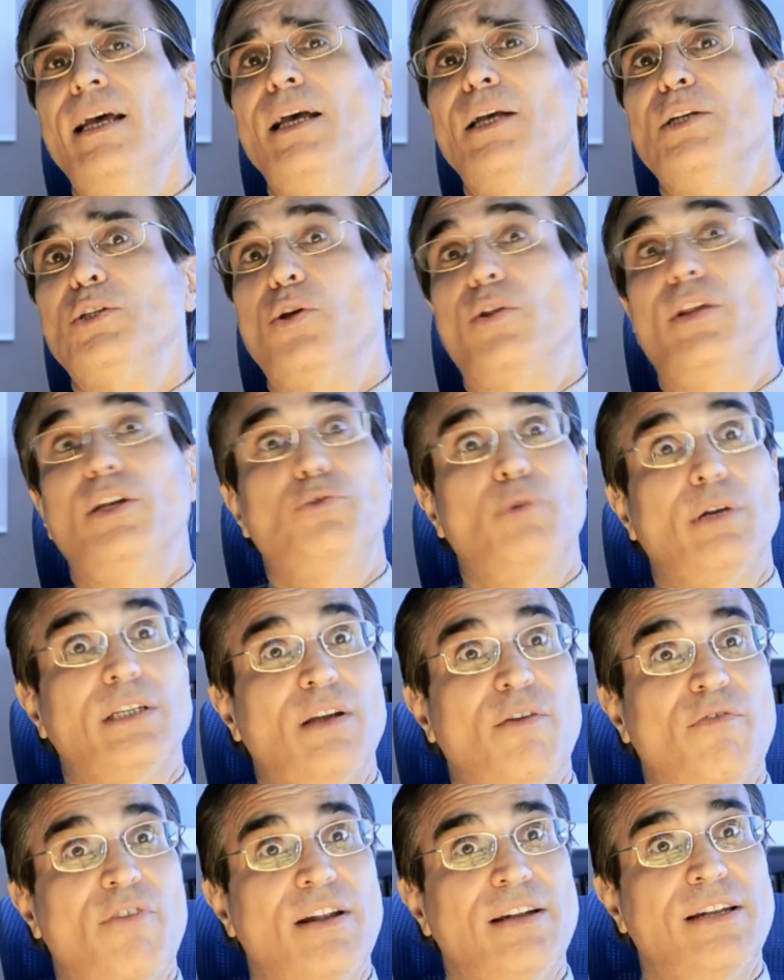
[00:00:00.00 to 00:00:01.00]
So this was a
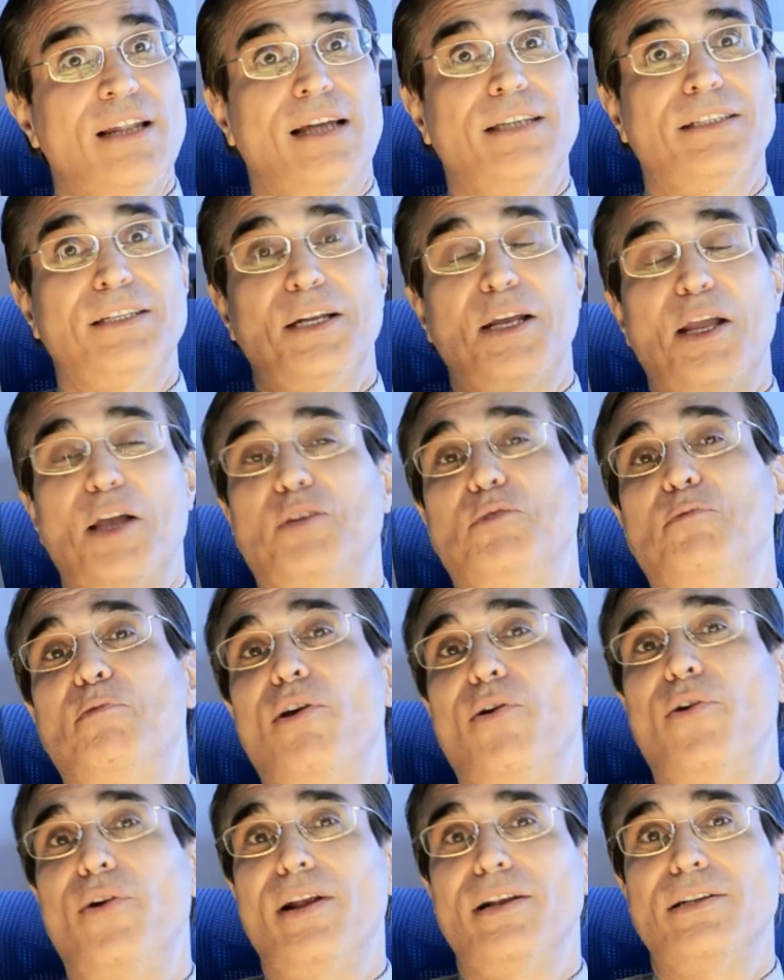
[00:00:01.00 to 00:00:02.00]
fantastic
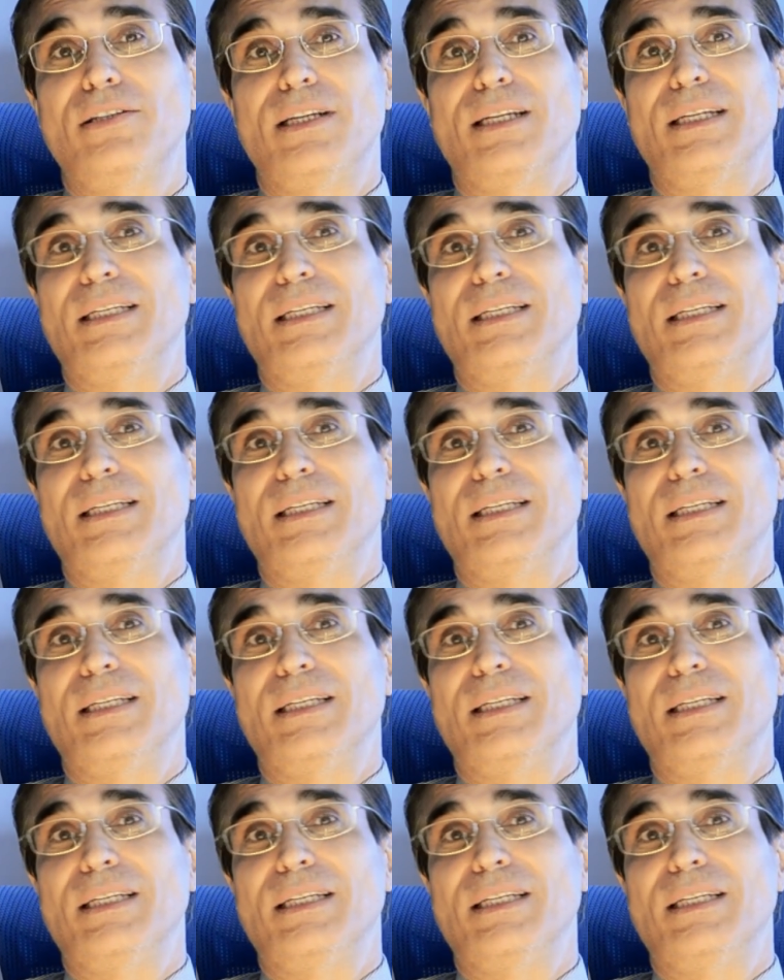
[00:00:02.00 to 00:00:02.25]
experience.